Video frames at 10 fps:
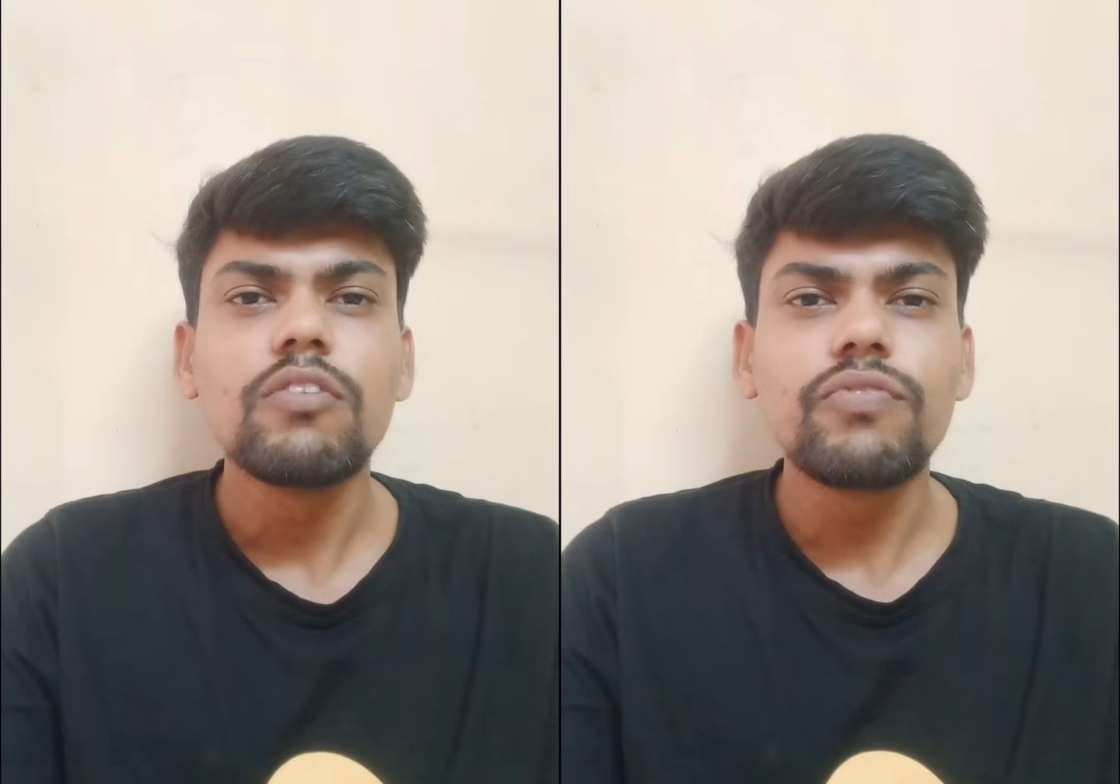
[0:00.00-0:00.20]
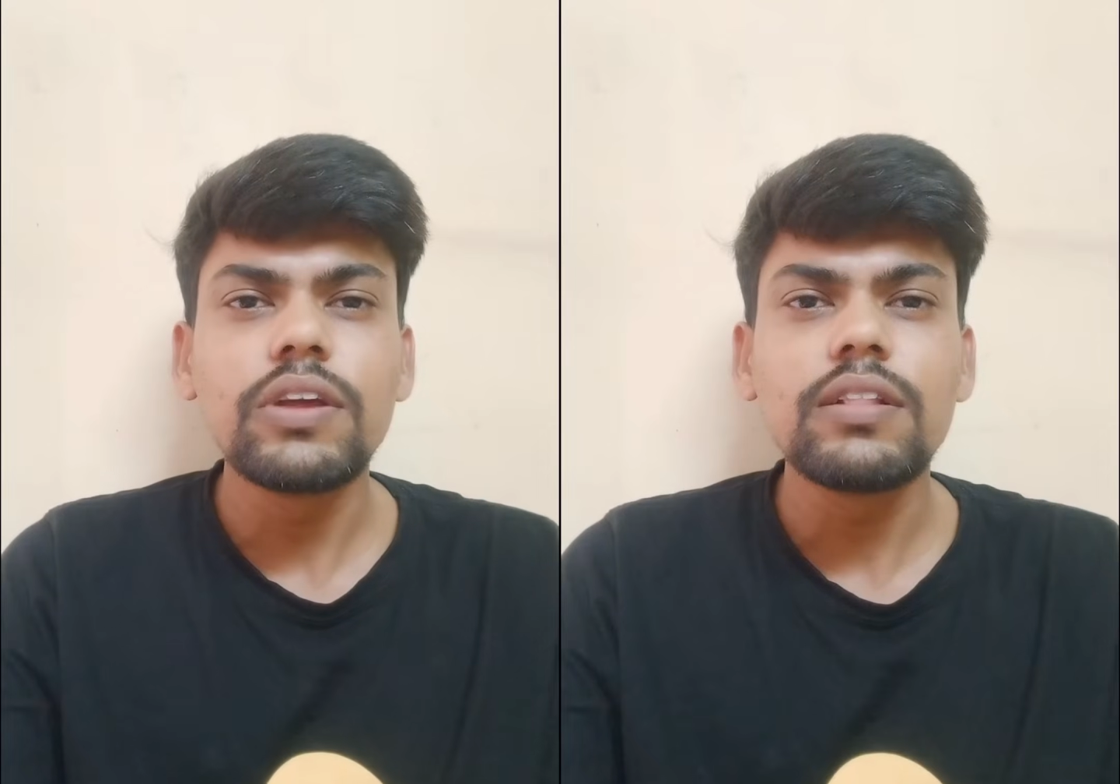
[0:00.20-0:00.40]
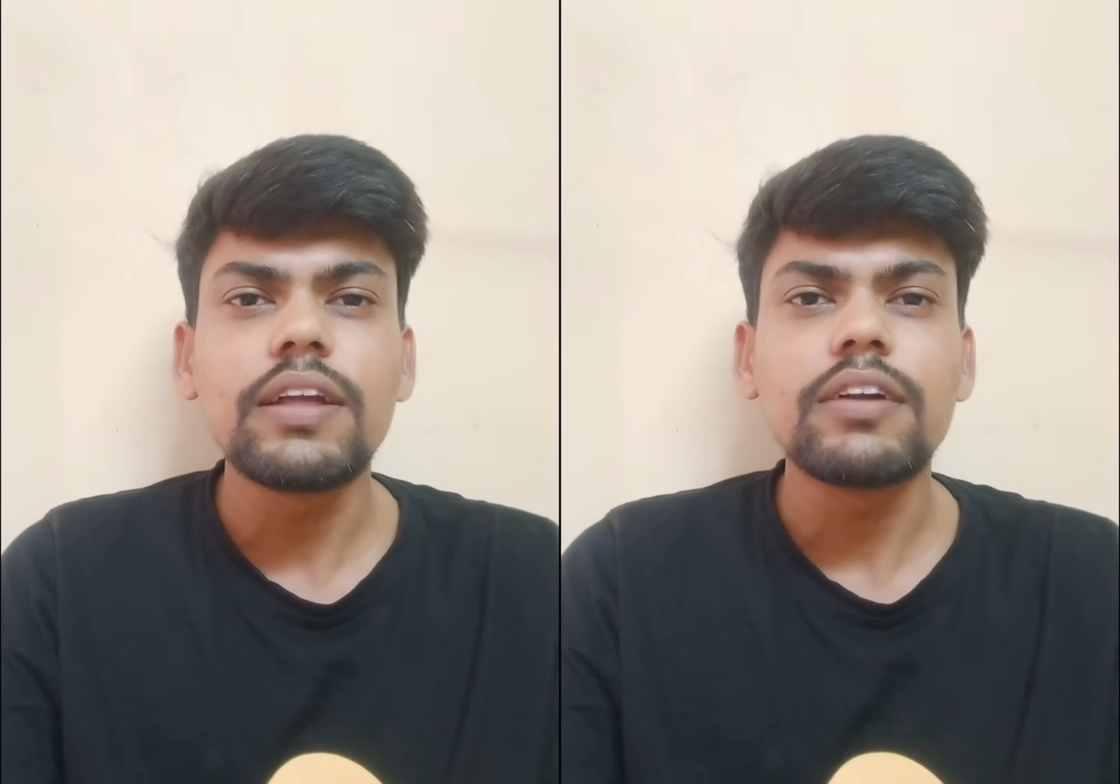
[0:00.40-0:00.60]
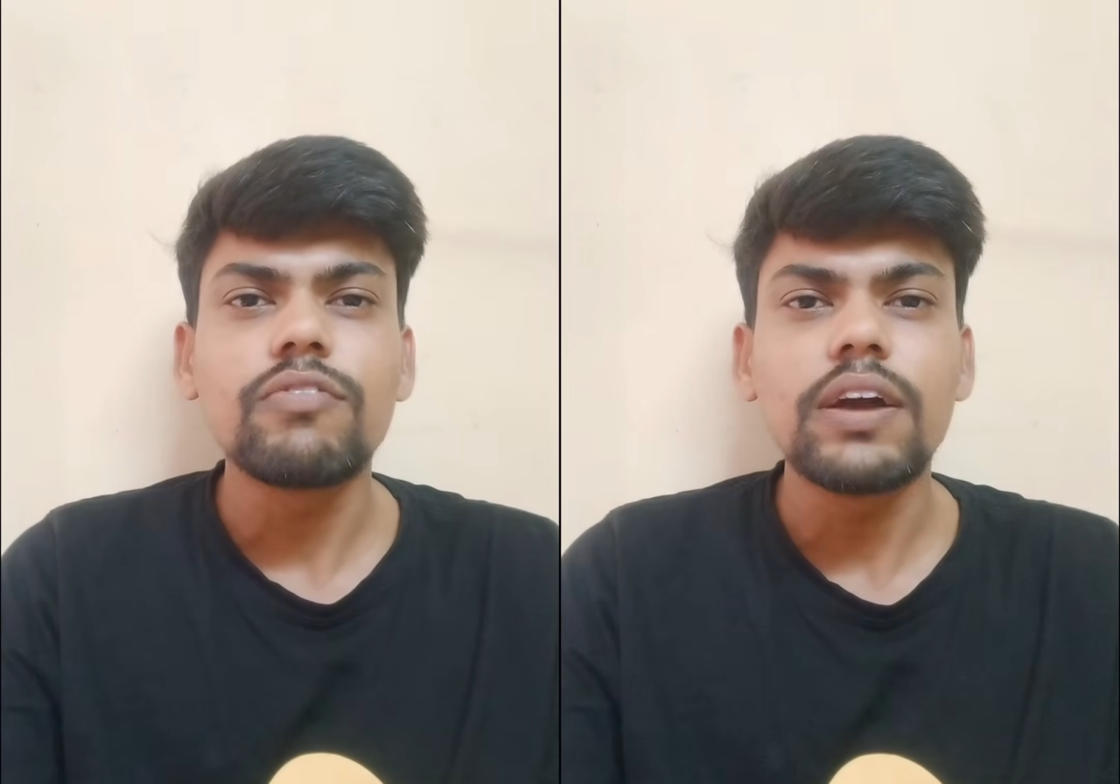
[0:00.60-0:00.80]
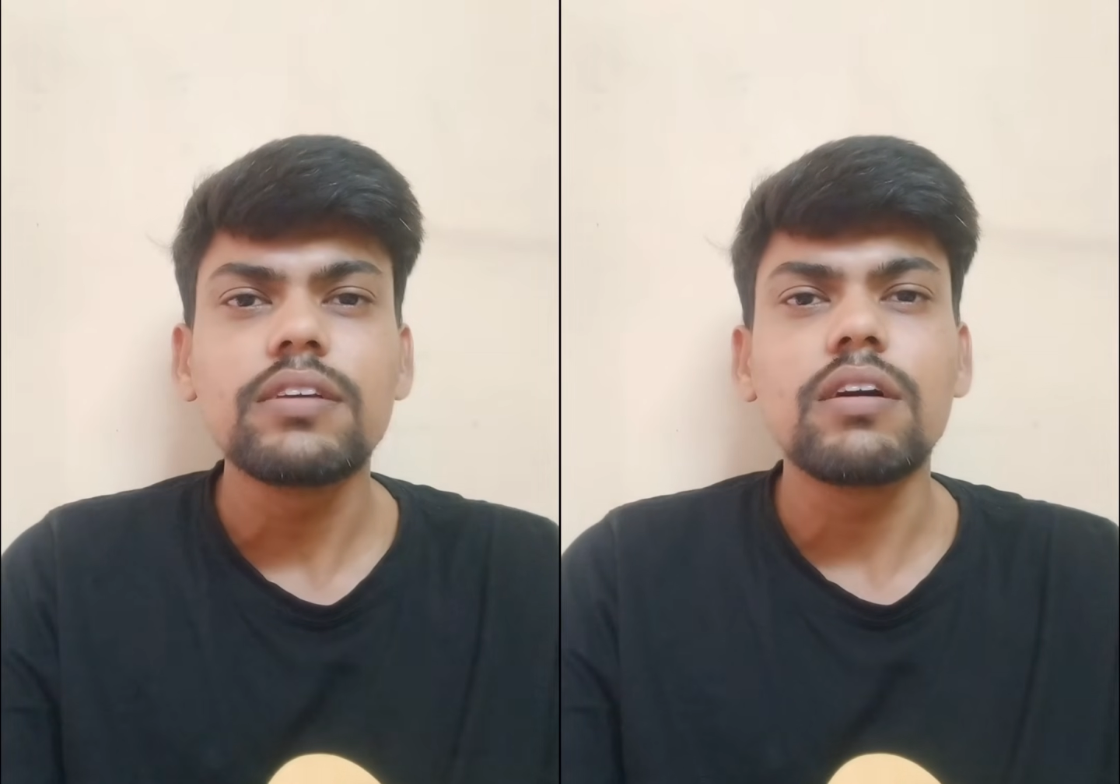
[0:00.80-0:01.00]
feel that
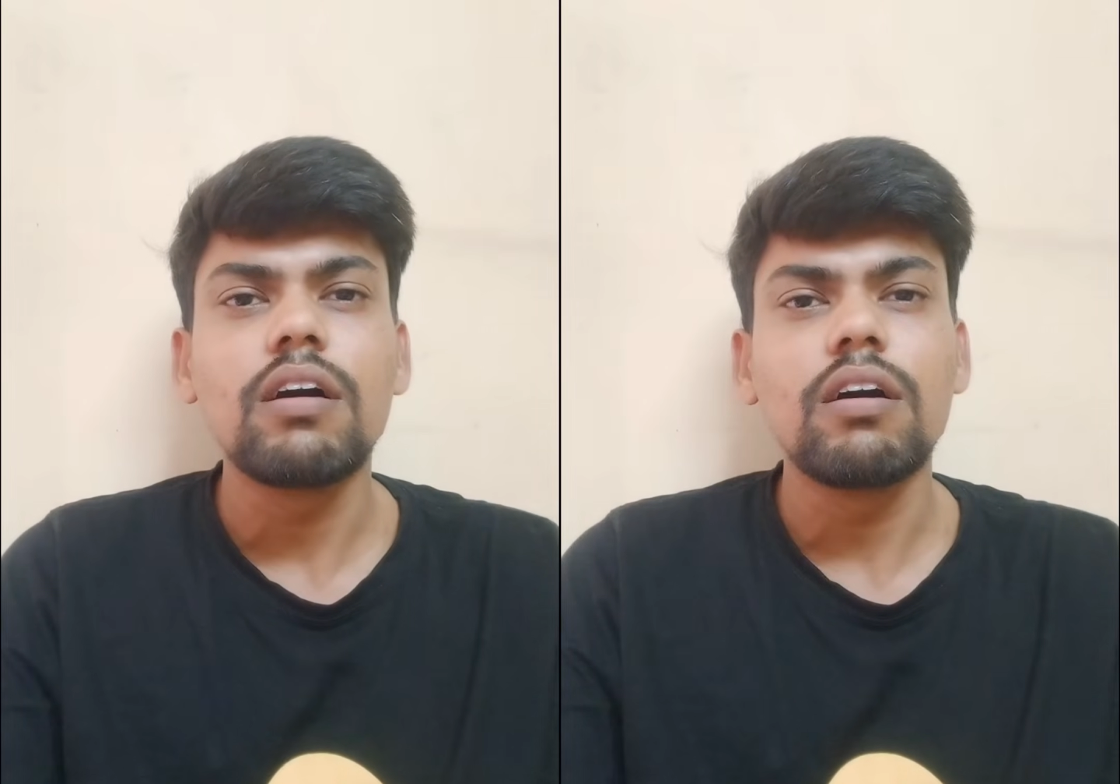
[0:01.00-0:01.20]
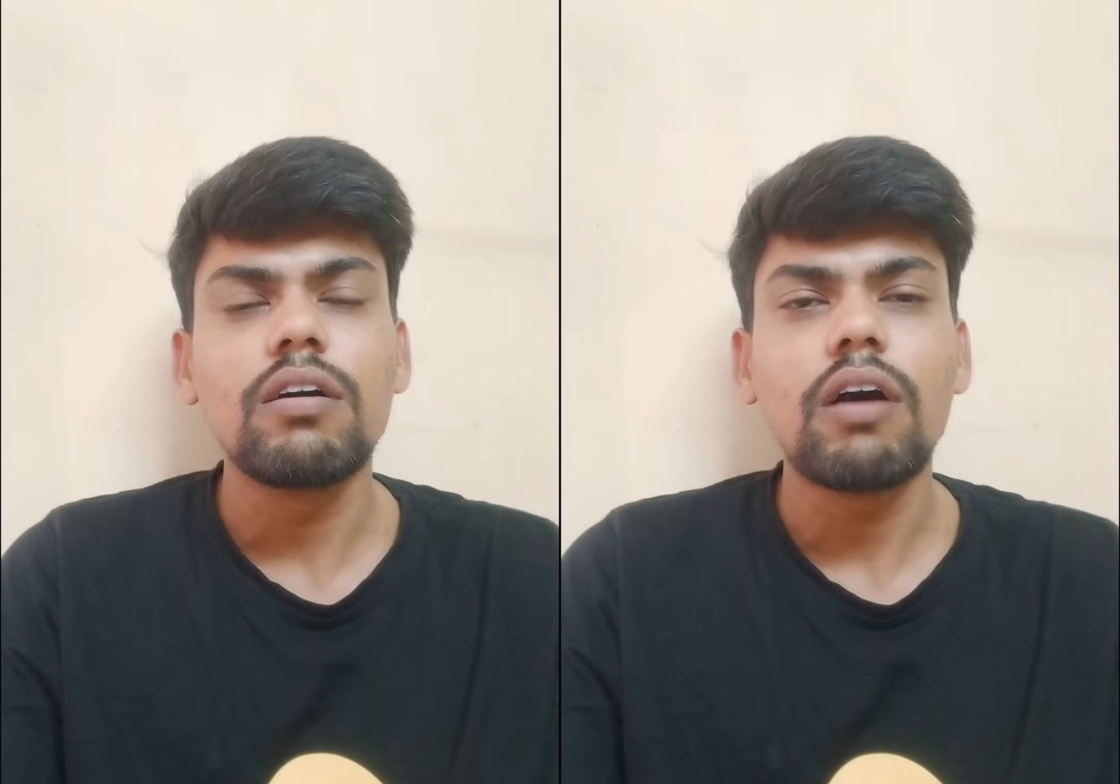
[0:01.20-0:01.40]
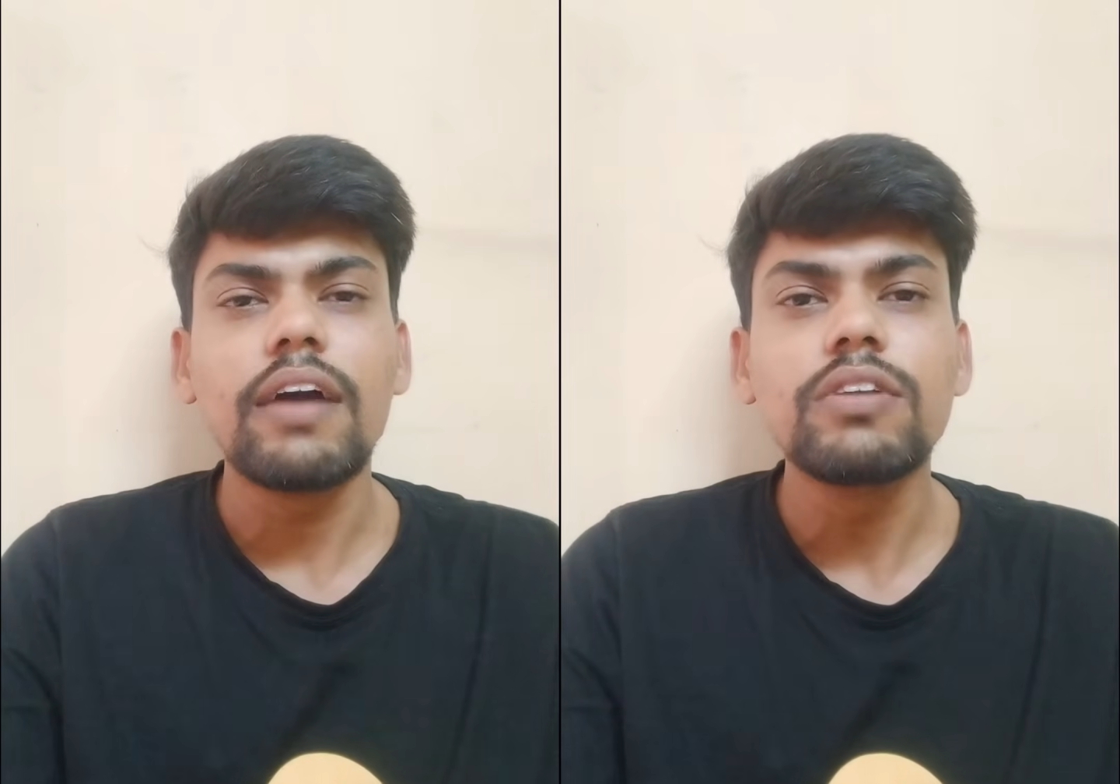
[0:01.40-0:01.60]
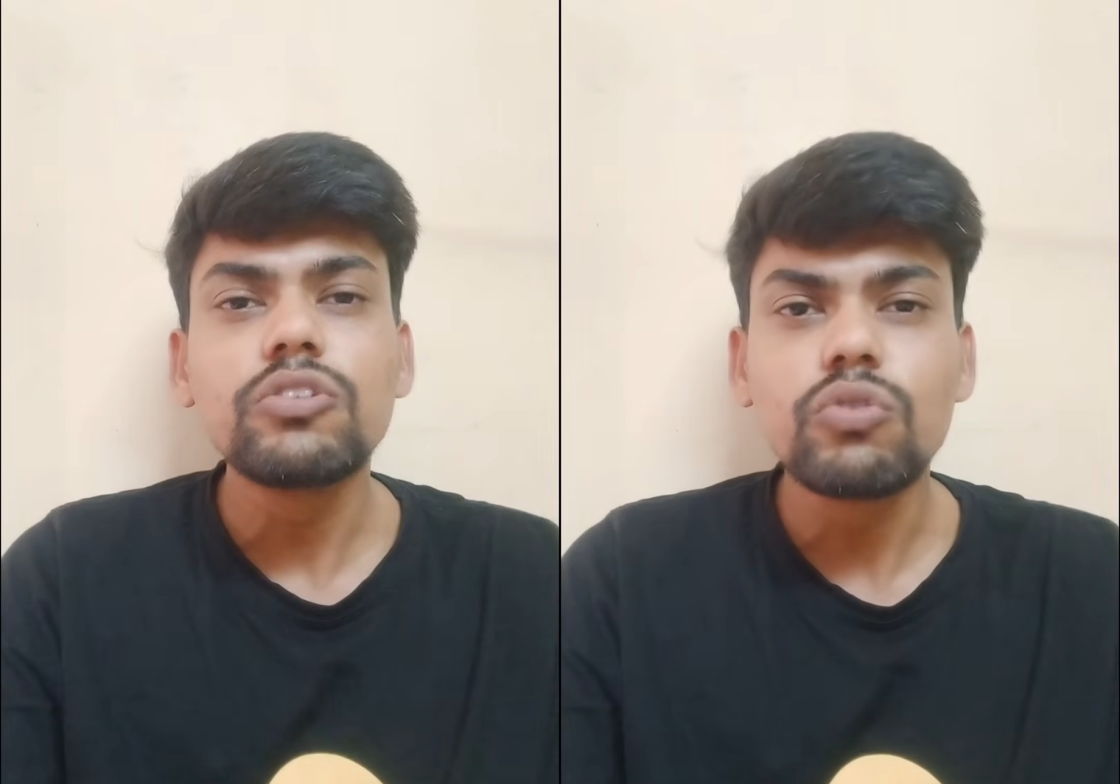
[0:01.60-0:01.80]
why I will